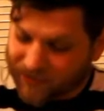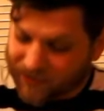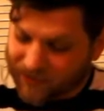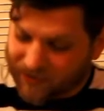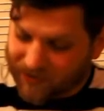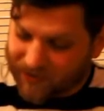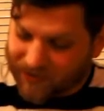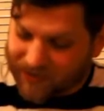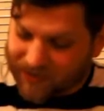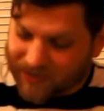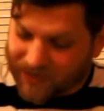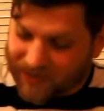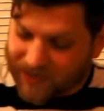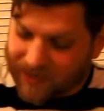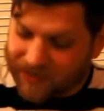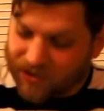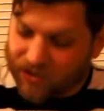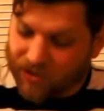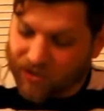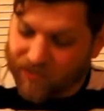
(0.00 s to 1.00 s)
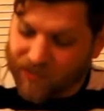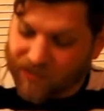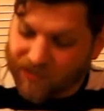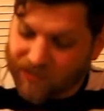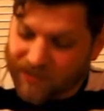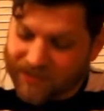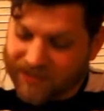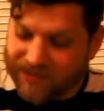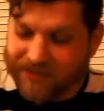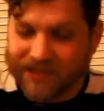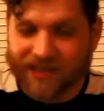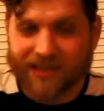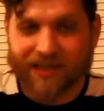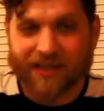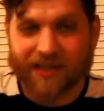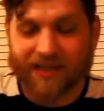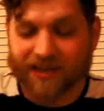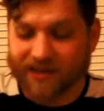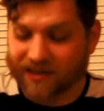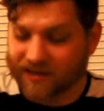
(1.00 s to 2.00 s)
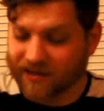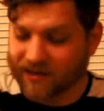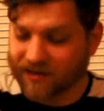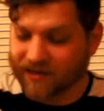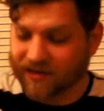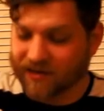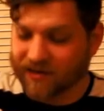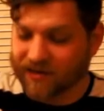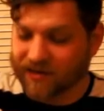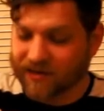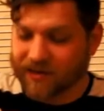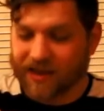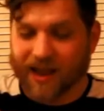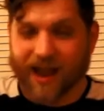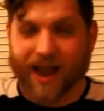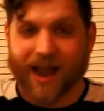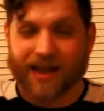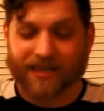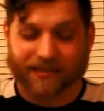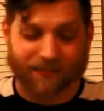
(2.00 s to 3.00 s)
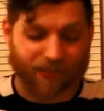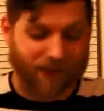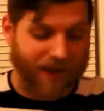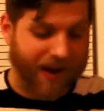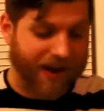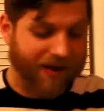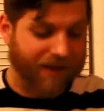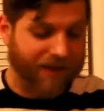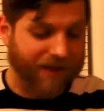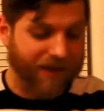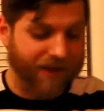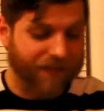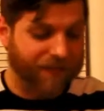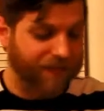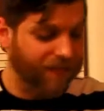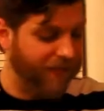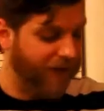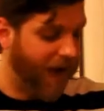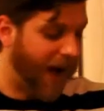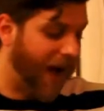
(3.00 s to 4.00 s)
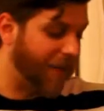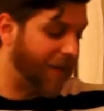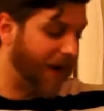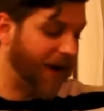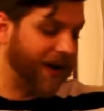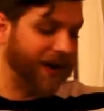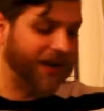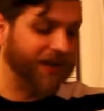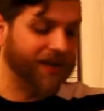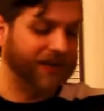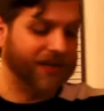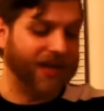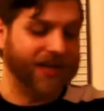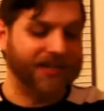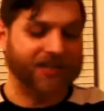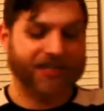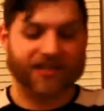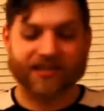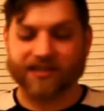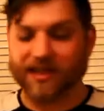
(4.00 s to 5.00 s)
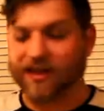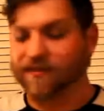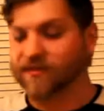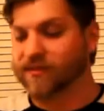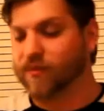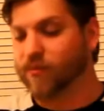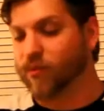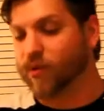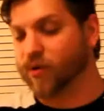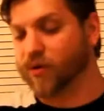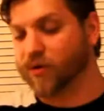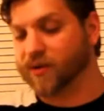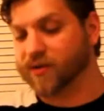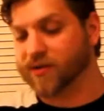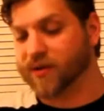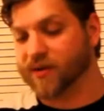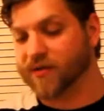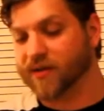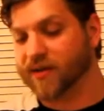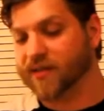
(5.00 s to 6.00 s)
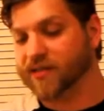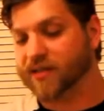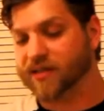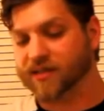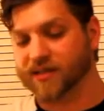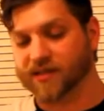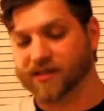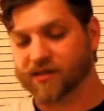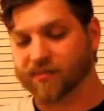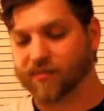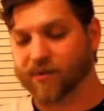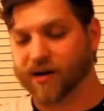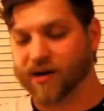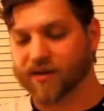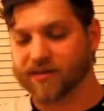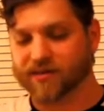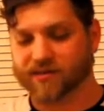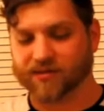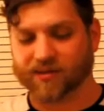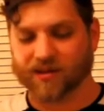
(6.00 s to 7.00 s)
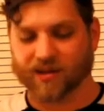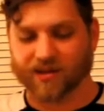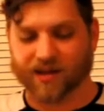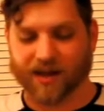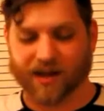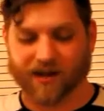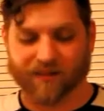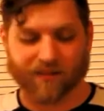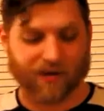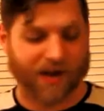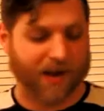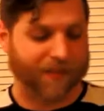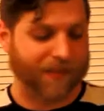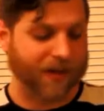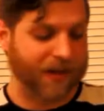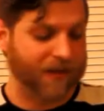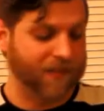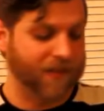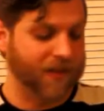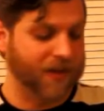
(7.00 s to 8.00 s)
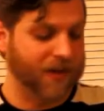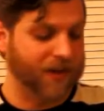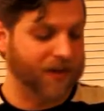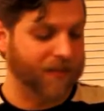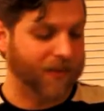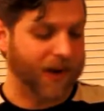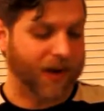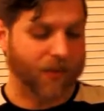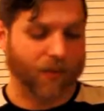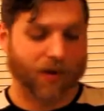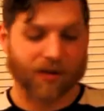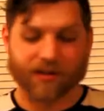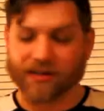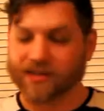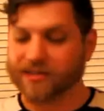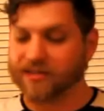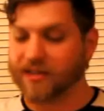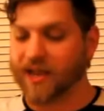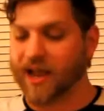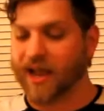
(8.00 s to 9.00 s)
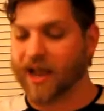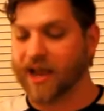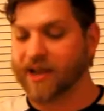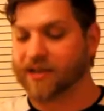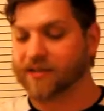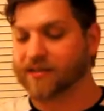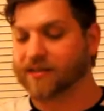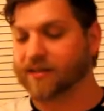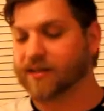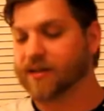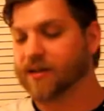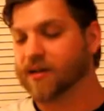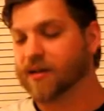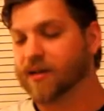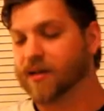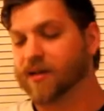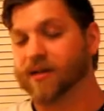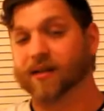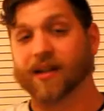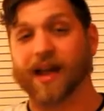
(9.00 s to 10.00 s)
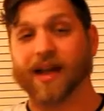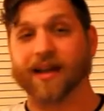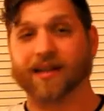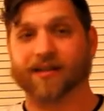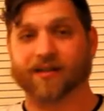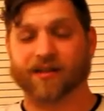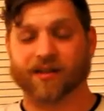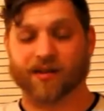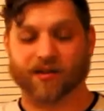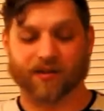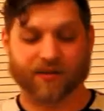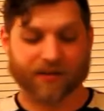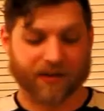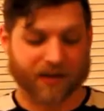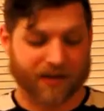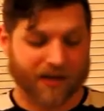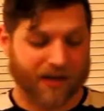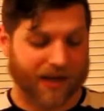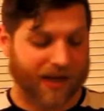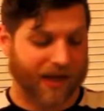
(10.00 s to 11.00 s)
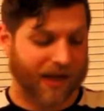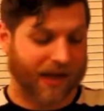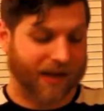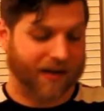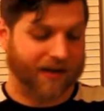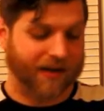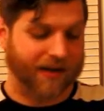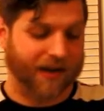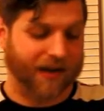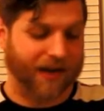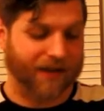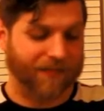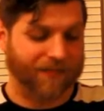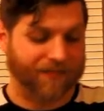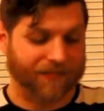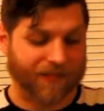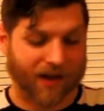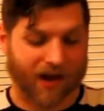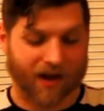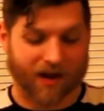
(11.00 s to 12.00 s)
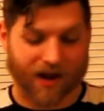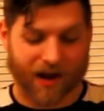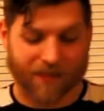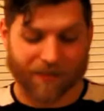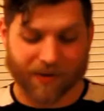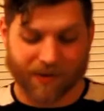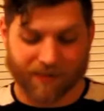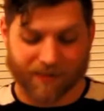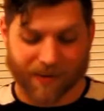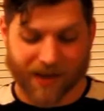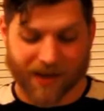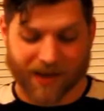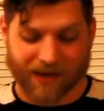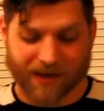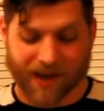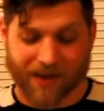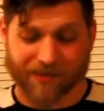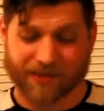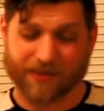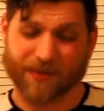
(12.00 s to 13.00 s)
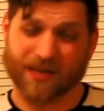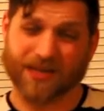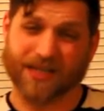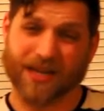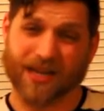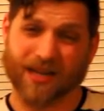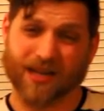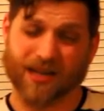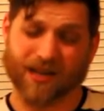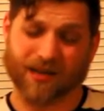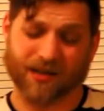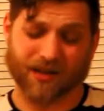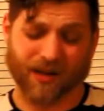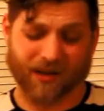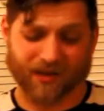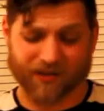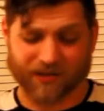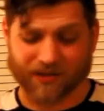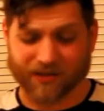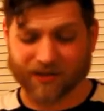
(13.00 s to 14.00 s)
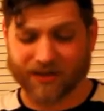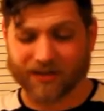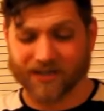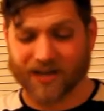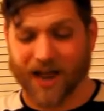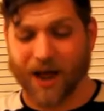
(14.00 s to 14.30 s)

This thing should be listed as brand new. I'm not gonna do that just because I have some morals on this because the box is looking kind of crappy. But I will list it as like new. And I'm gonna make, I've spent $10 on this.